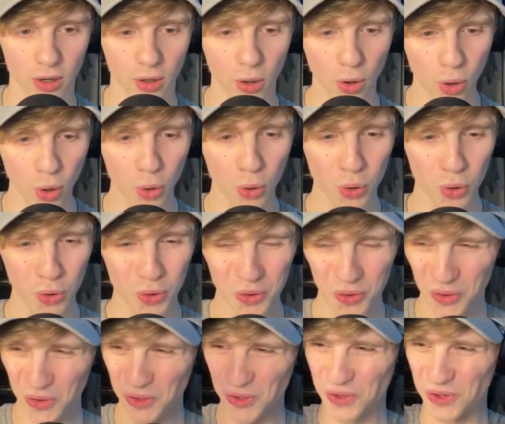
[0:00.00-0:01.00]

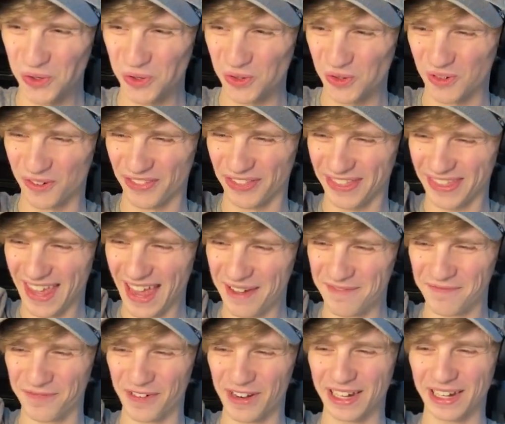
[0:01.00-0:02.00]
Oh,
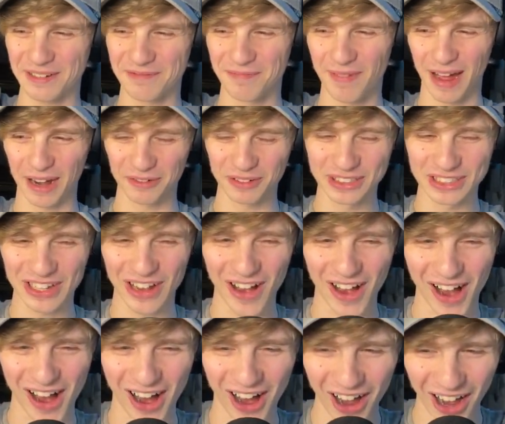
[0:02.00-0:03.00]
that freaking mod was
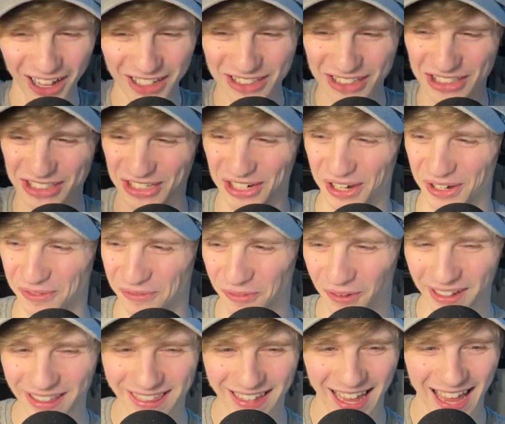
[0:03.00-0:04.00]
awesome.
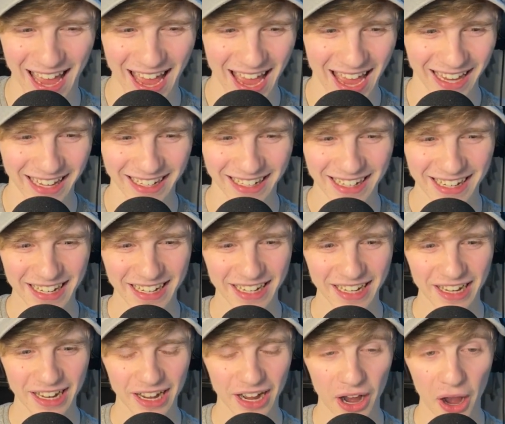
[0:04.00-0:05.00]
What the heck?
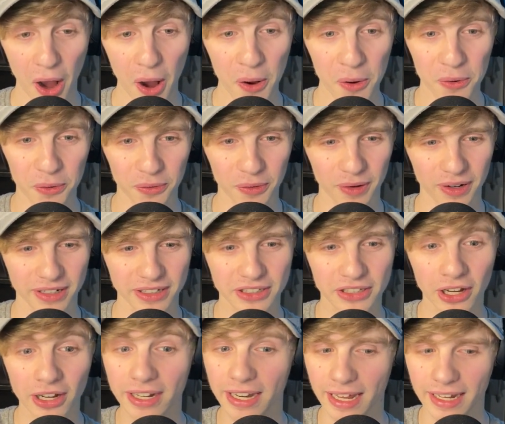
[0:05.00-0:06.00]
Oh,
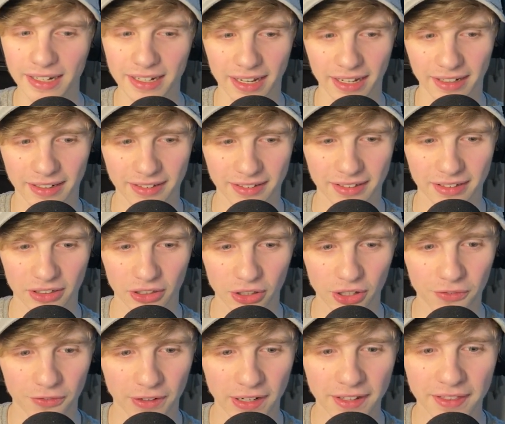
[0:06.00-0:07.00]
good ending. You
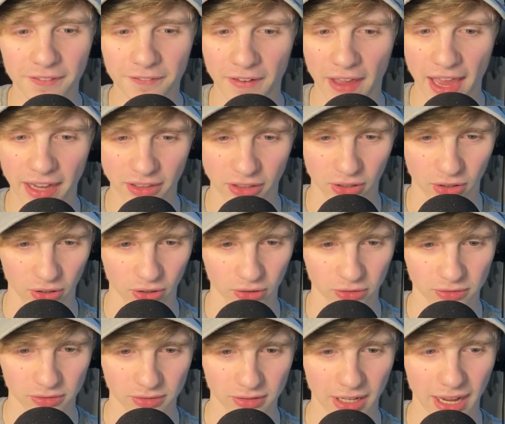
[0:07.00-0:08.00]
defeated the fangirl
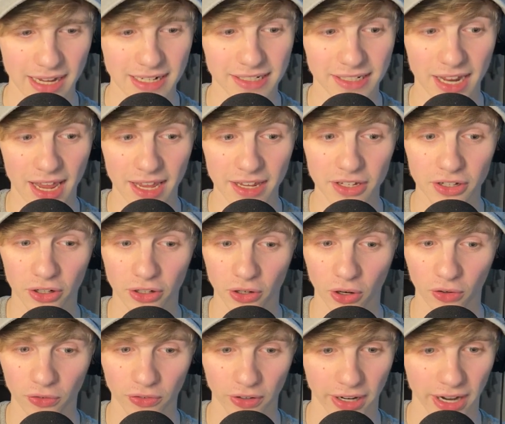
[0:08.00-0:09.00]
and take your
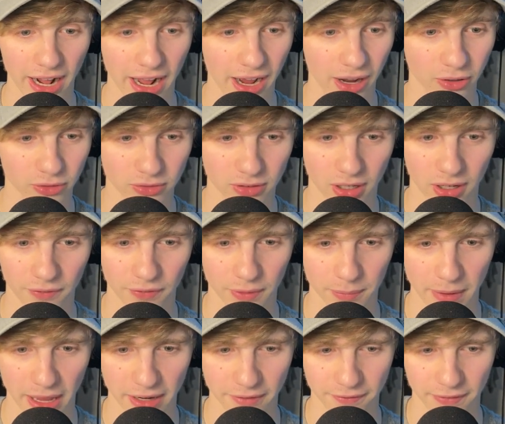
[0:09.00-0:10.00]
girlfriend out of the
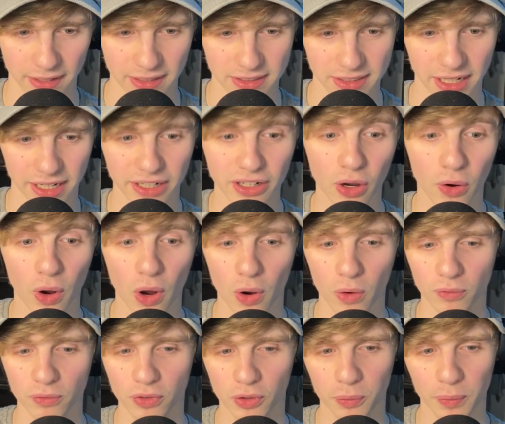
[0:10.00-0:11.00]
manifest and go
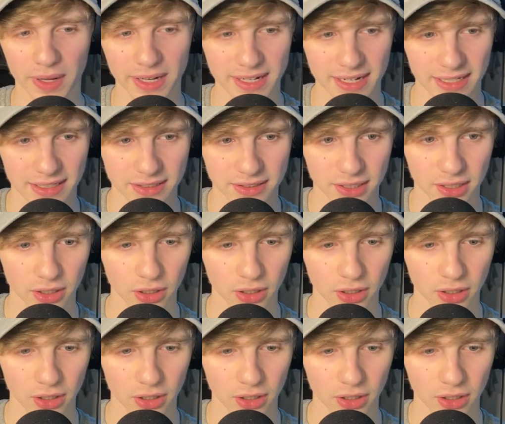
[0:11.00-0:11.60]
home for Wendy's.